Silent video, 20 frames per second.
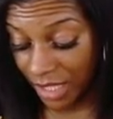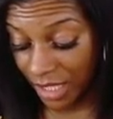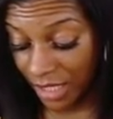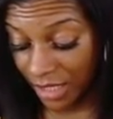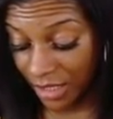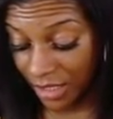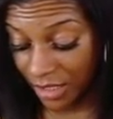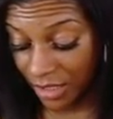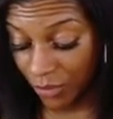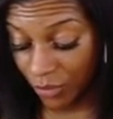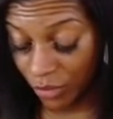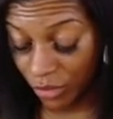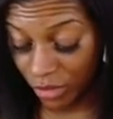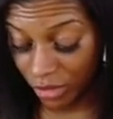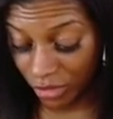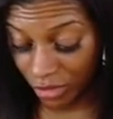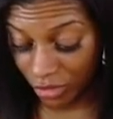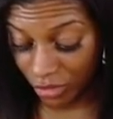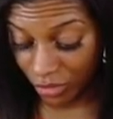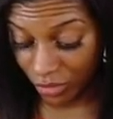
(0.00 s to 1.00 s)
And then we're going
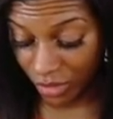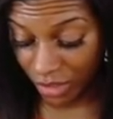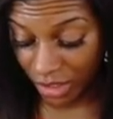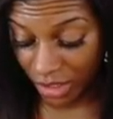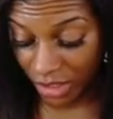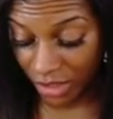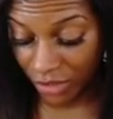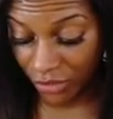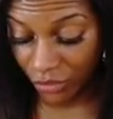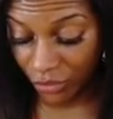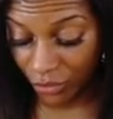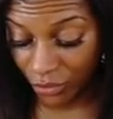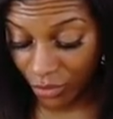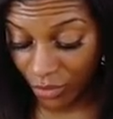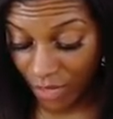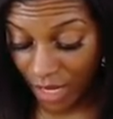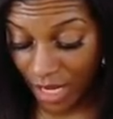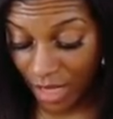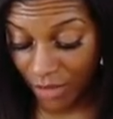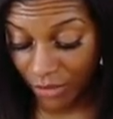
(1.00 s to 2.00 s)
to go ahead and throw
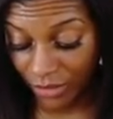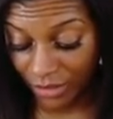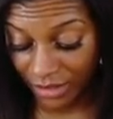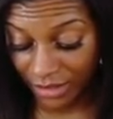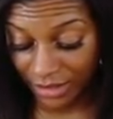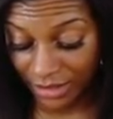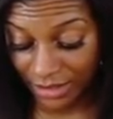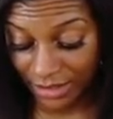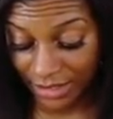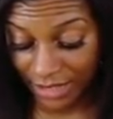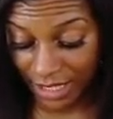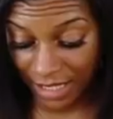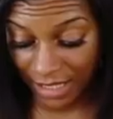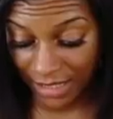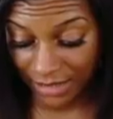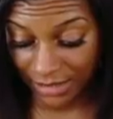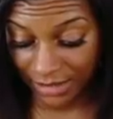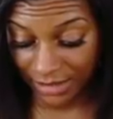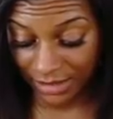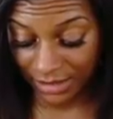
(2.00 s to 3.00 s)
out the
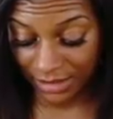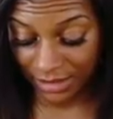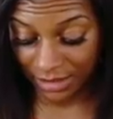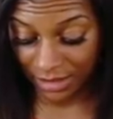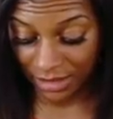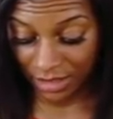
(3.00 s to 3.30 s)
dice.